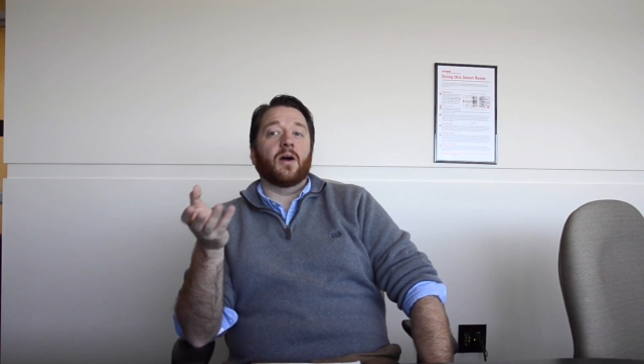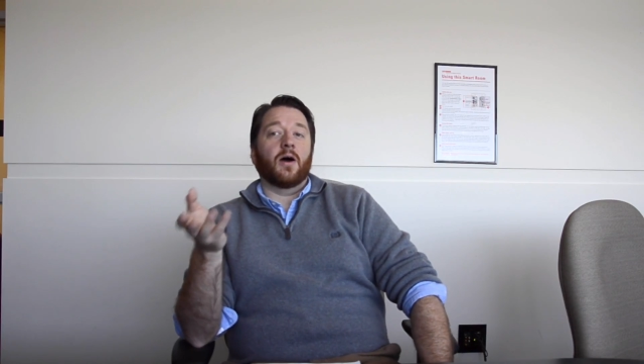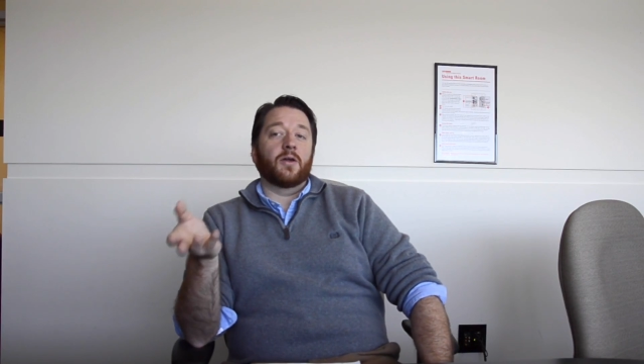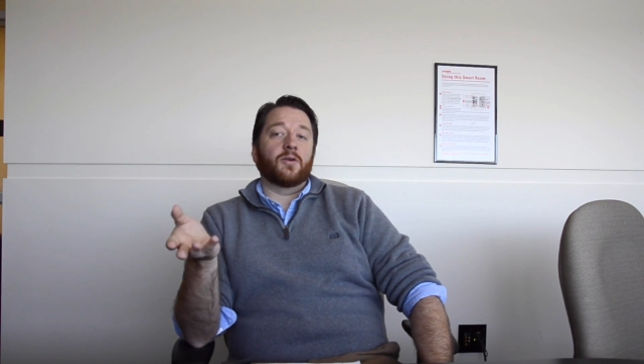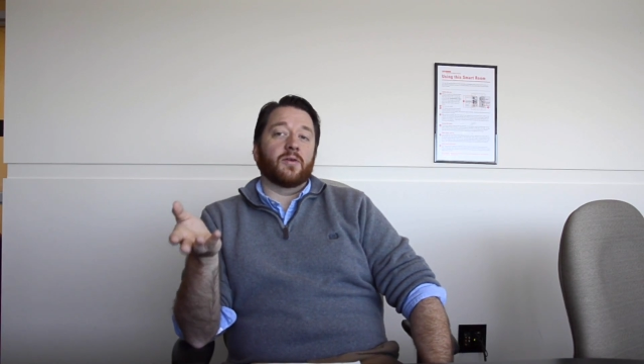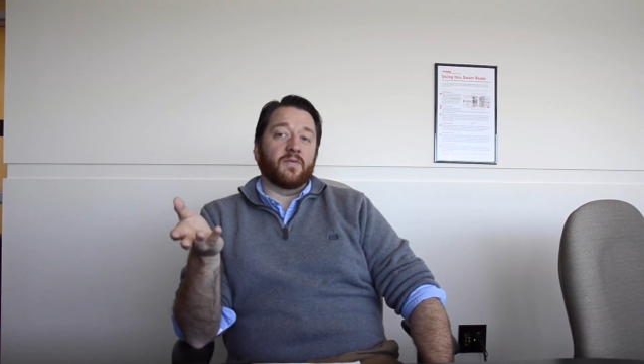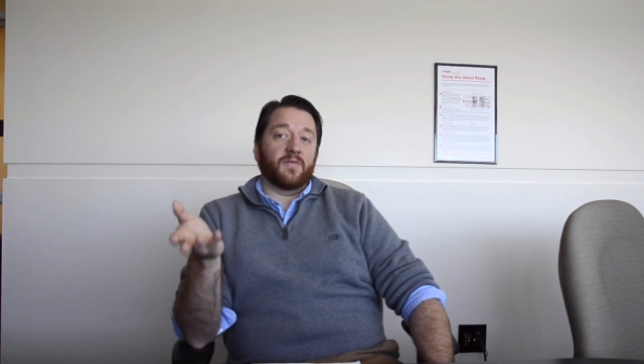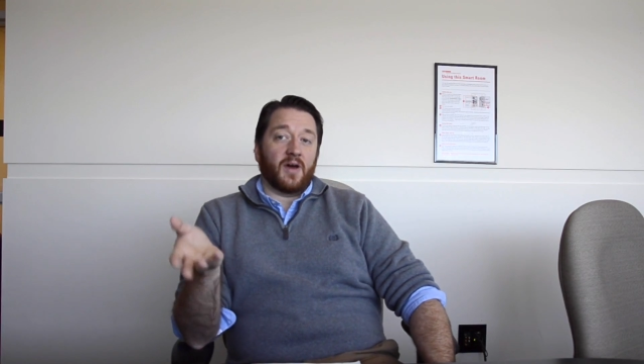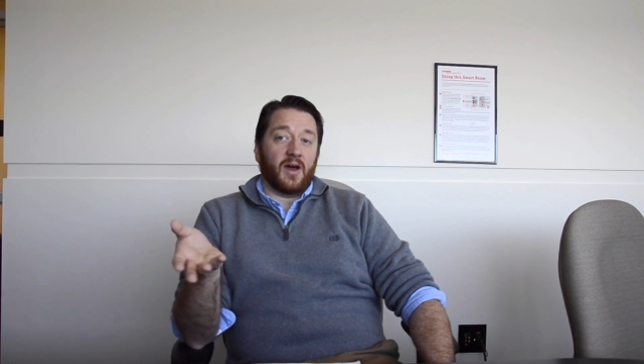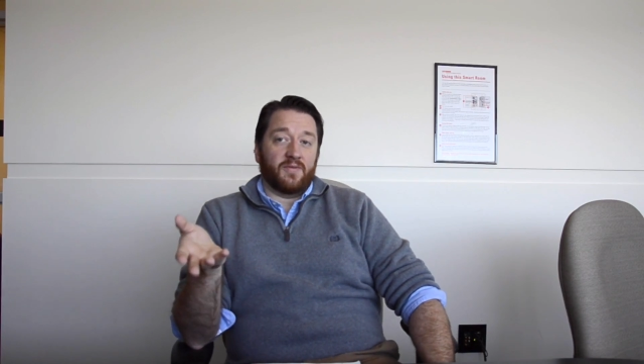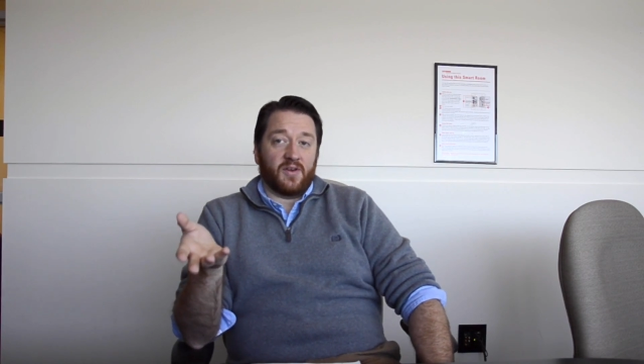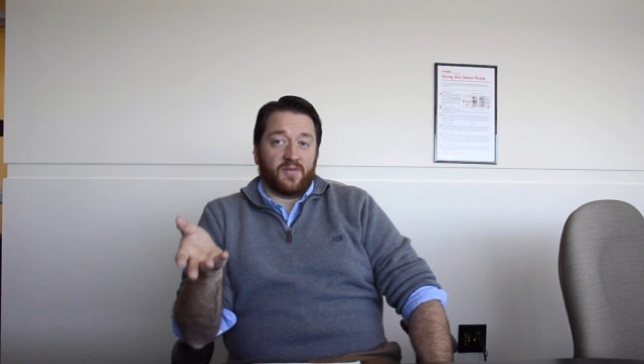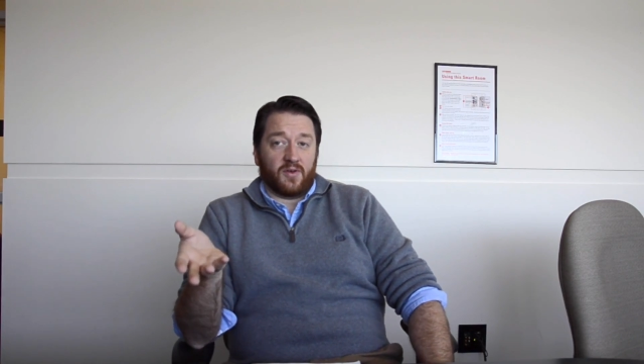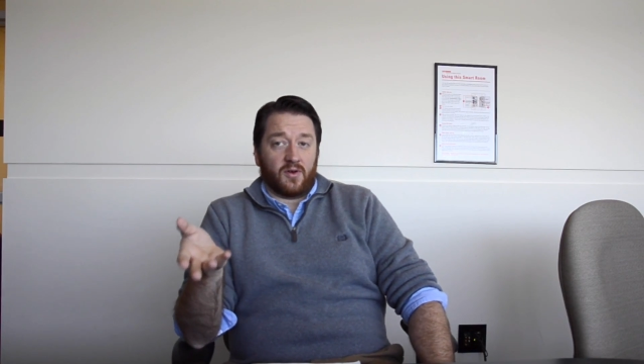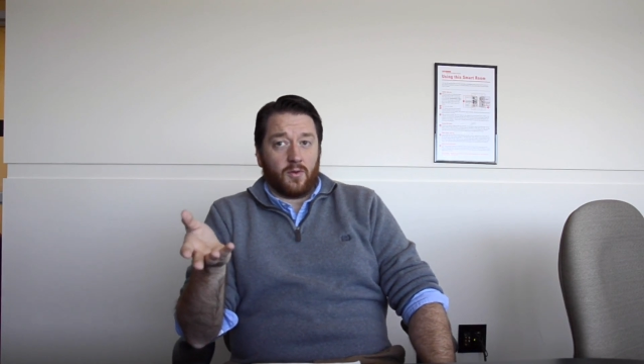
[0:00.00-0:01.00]
105
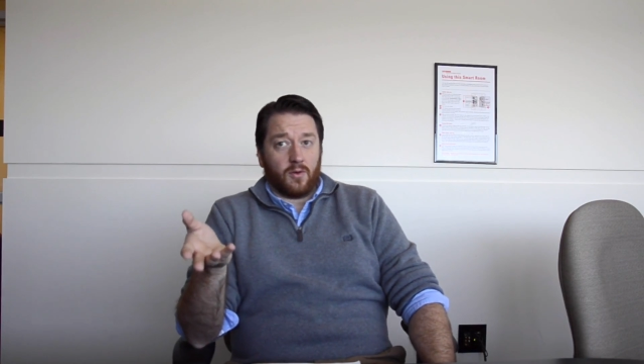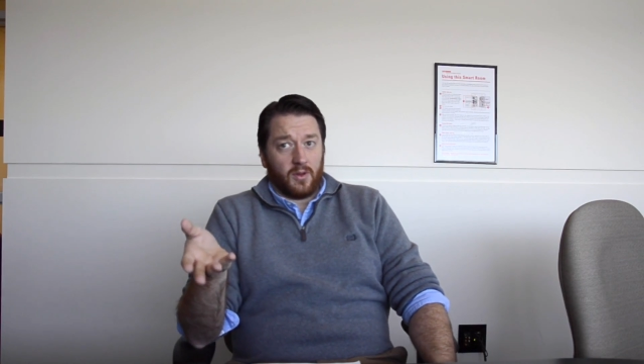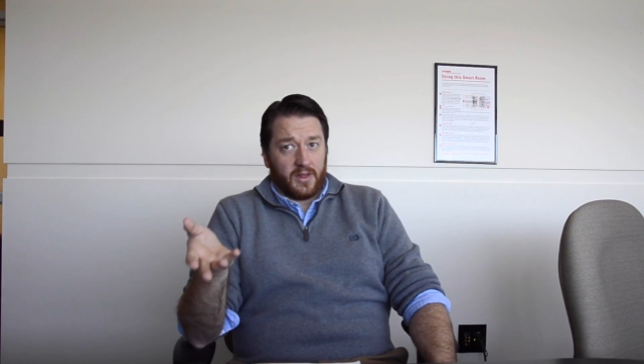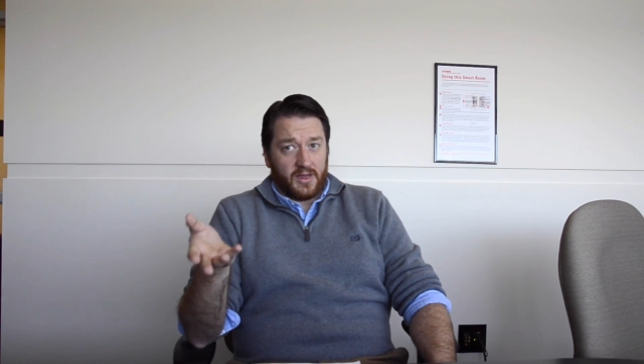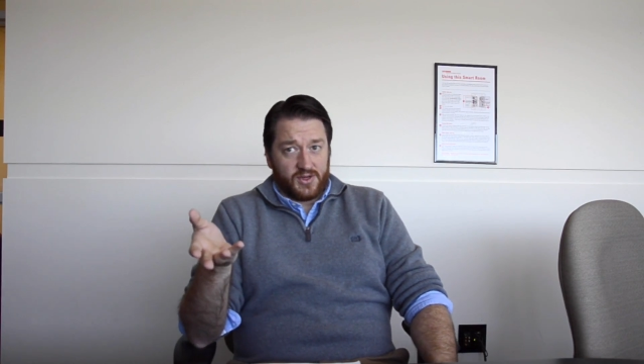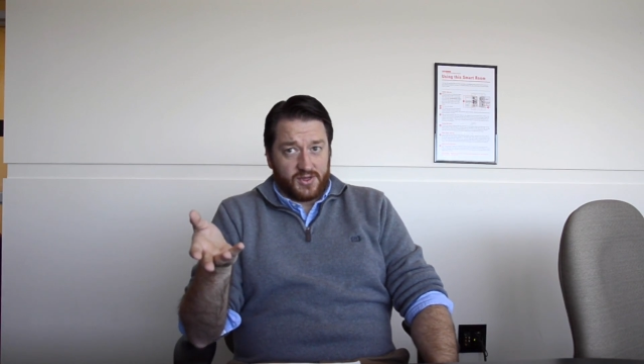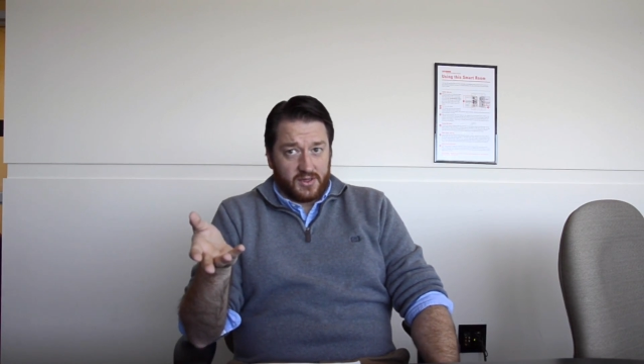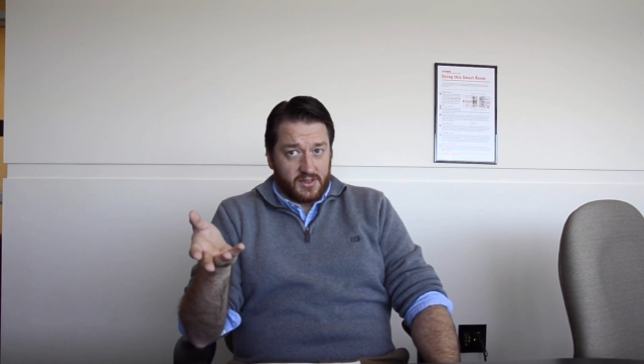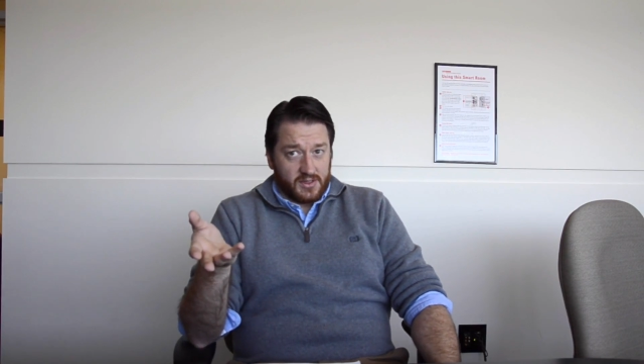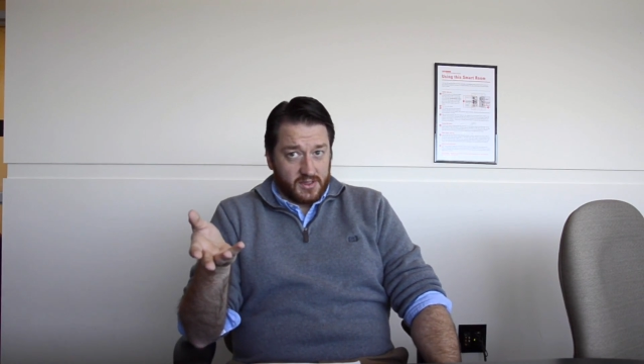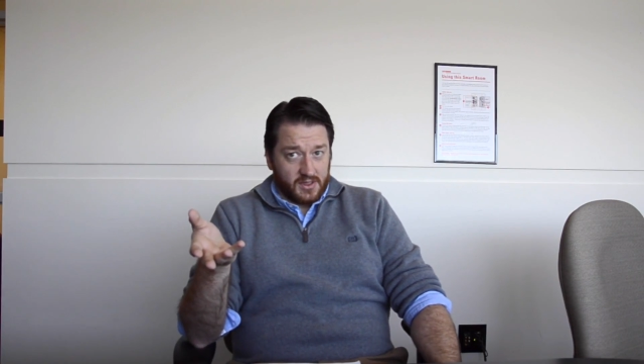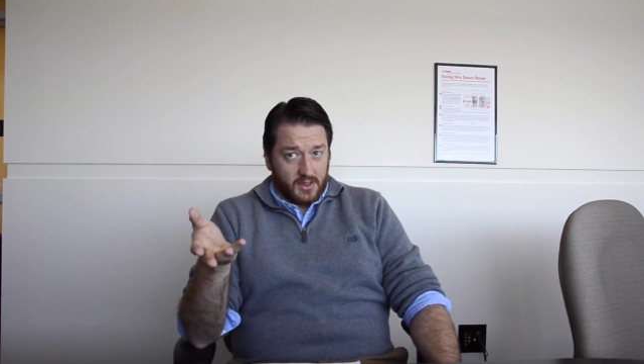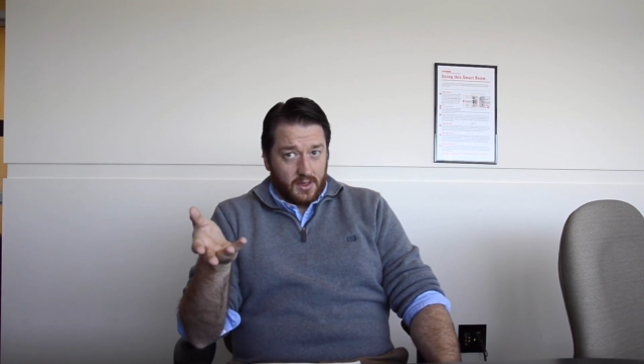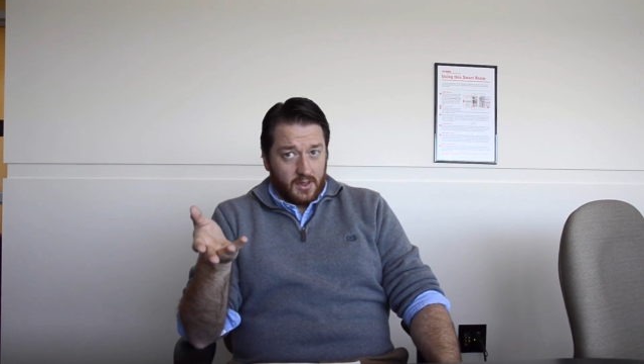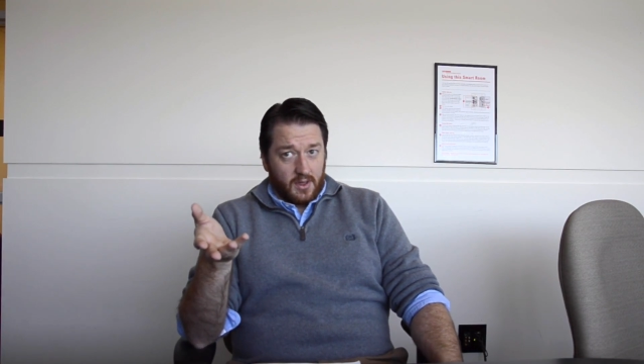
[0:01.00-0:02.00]
different correlations,